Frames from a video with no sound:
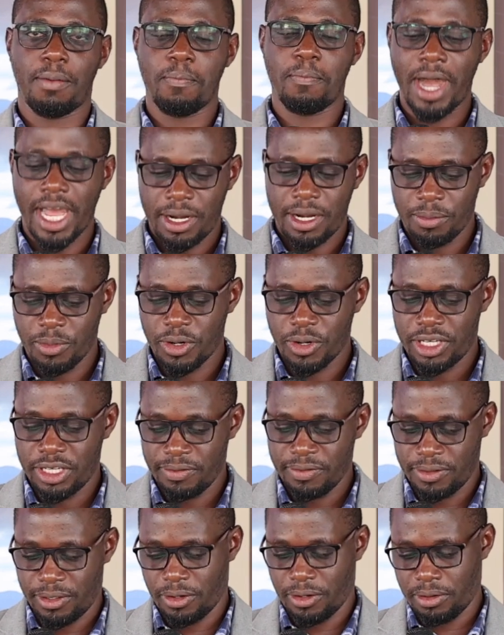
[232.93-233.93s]
bad
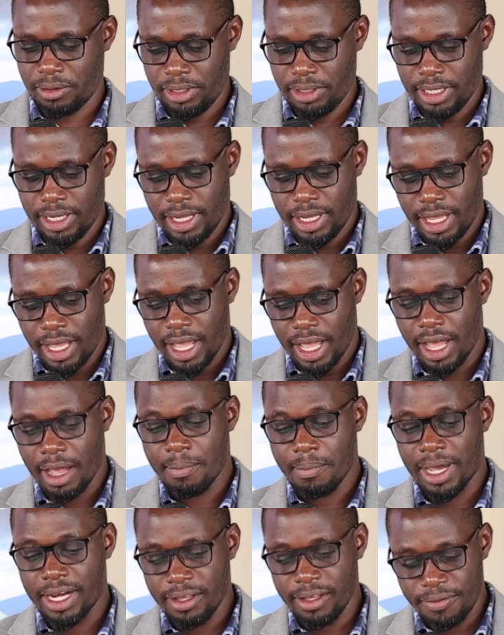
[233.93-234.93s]
motives or
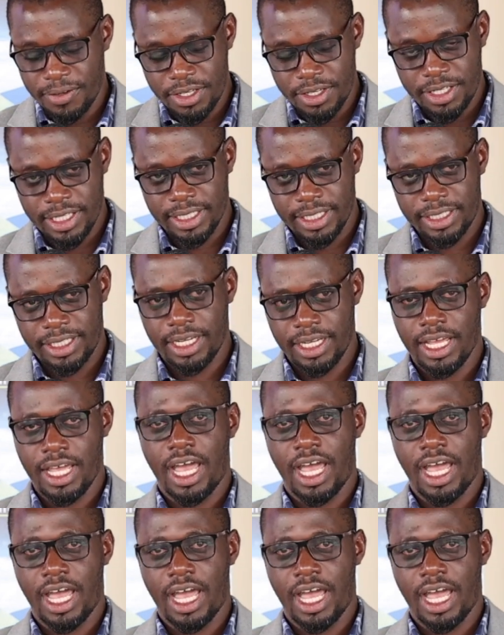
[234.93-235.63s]
maleficence.